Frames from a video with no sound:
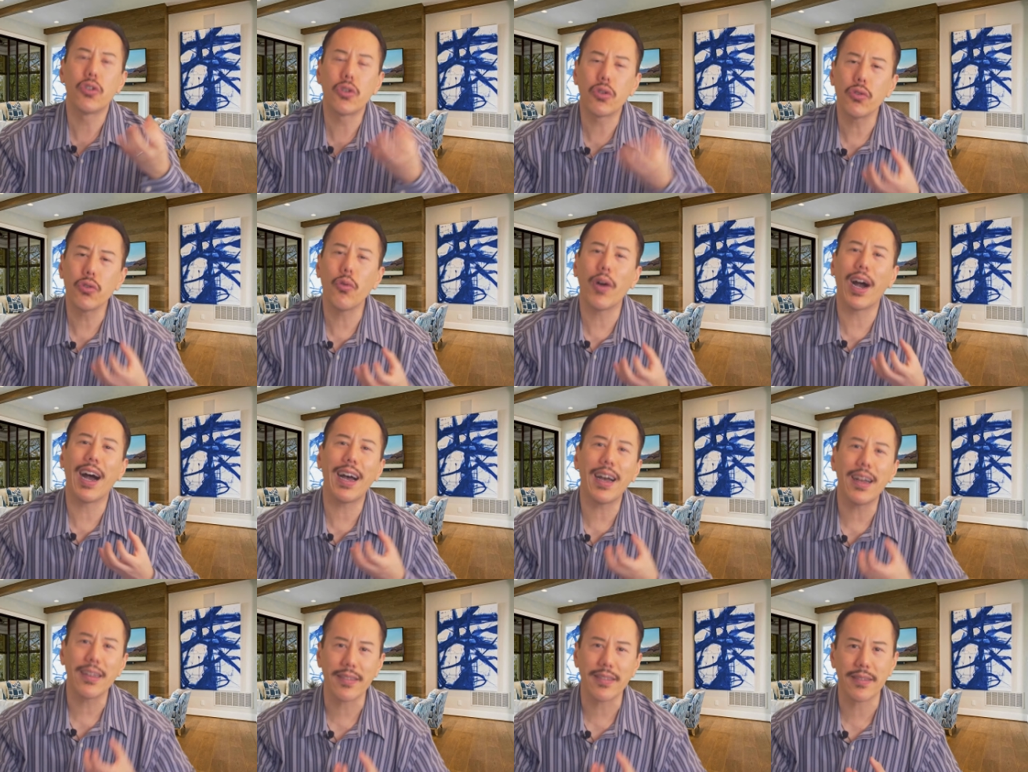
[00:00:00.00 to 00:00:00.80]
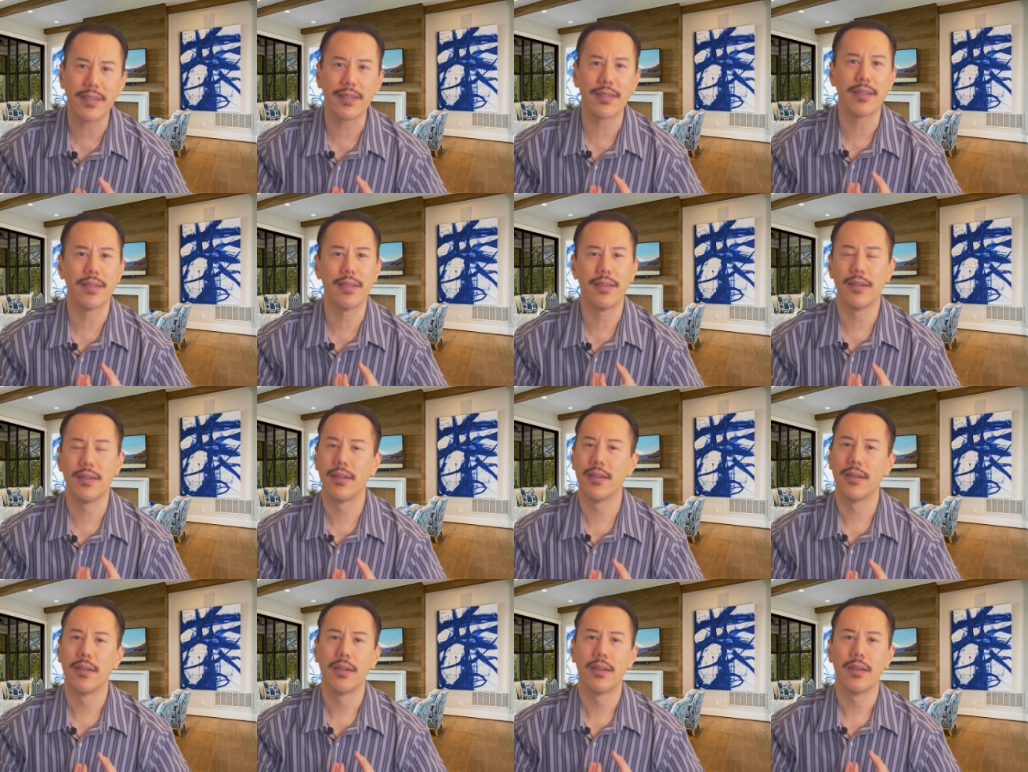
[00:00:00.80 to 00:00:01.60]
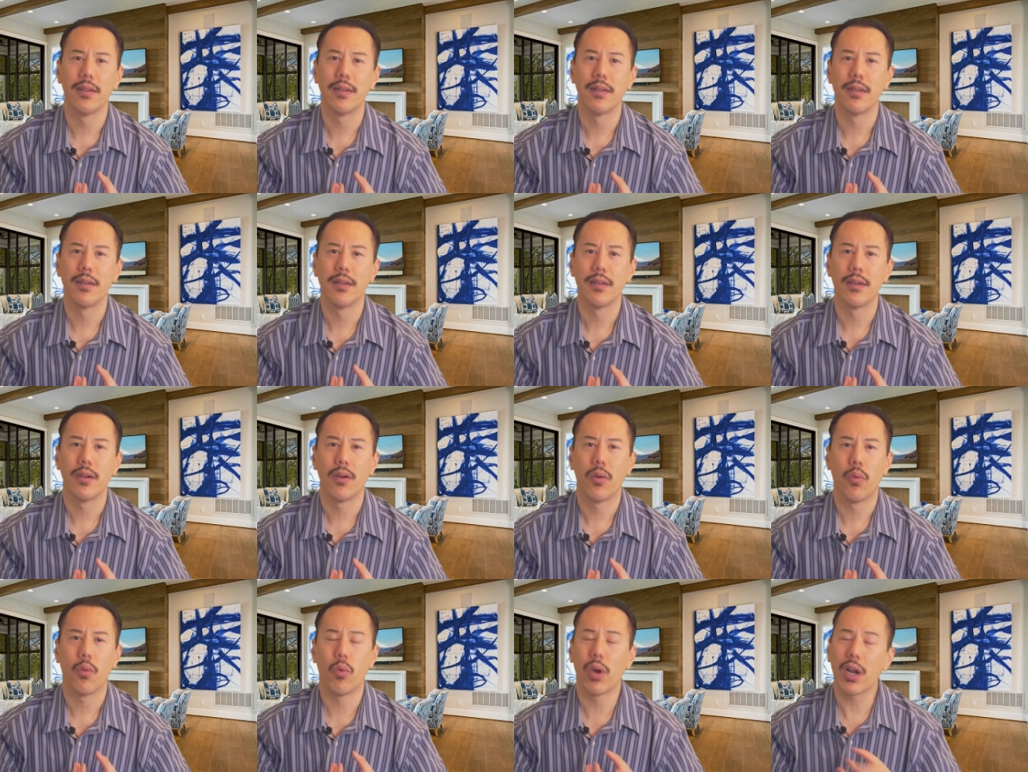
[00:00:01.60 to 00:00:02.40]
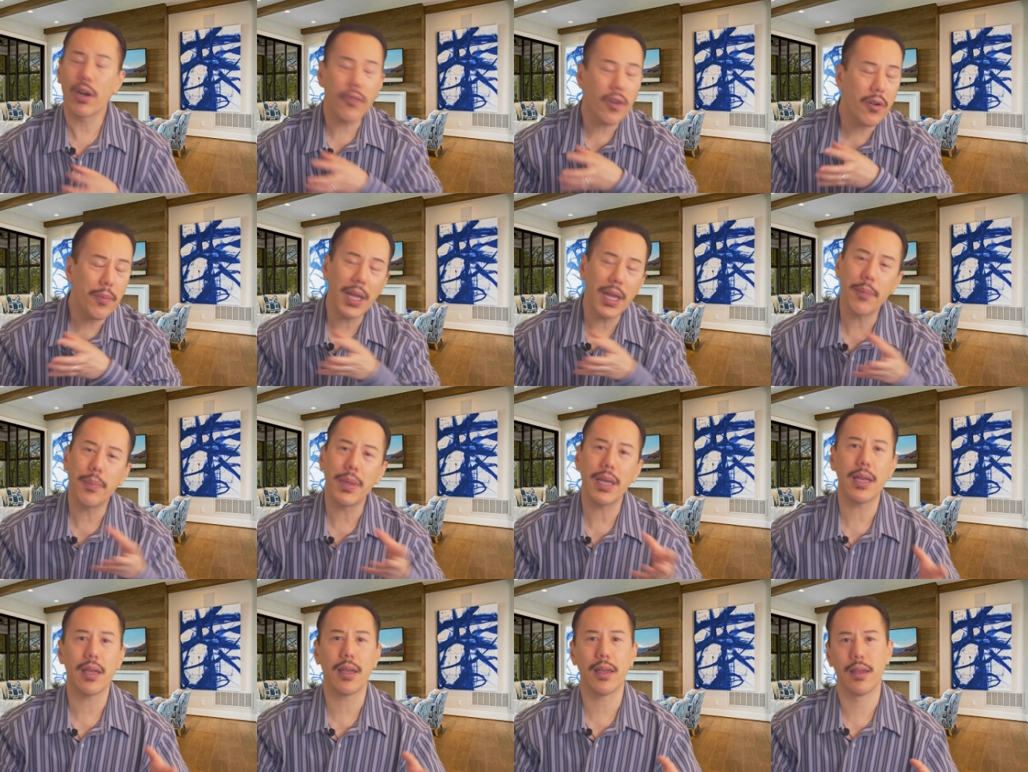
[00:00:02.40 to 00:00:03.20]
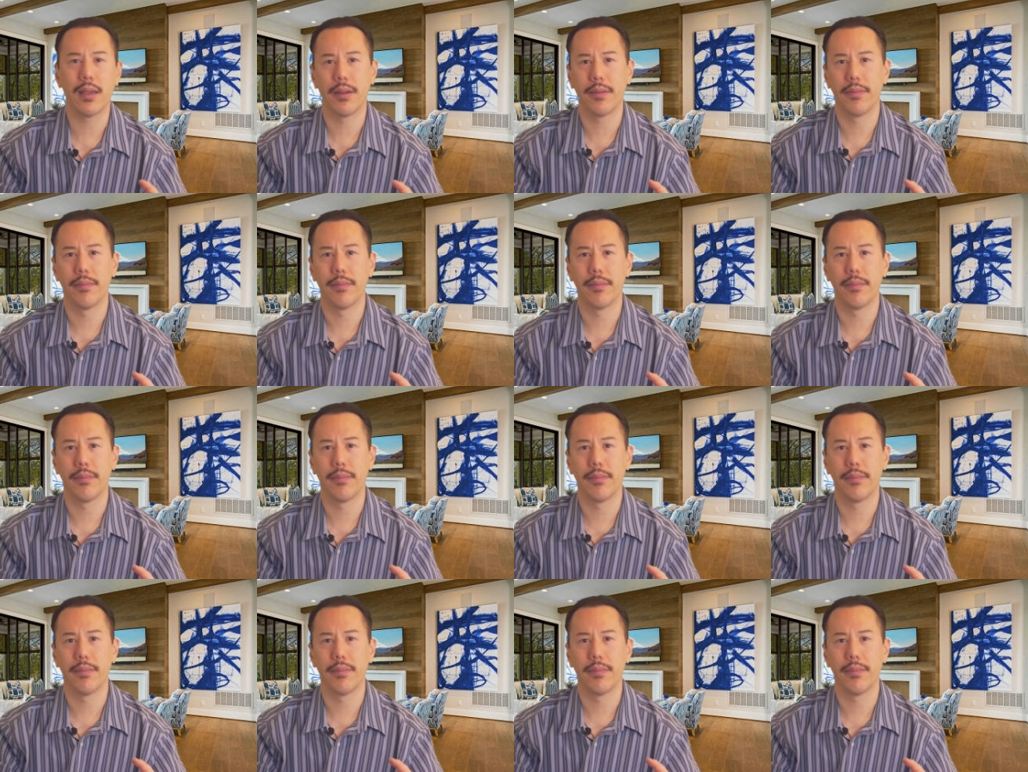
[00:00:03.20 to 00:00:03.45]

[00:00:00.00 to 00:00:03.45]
to us, whatever it may be,